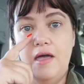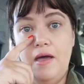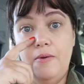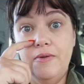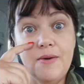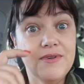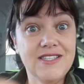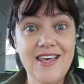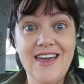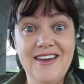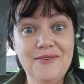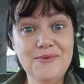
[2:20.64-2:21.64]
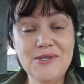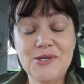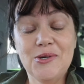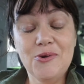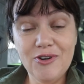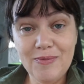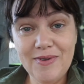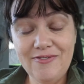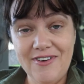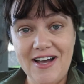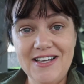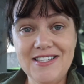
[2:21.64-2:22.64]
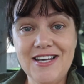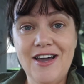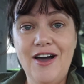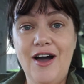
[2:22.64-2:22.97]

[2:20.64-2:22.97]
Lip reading: Well, that was there. It was incredibly fast.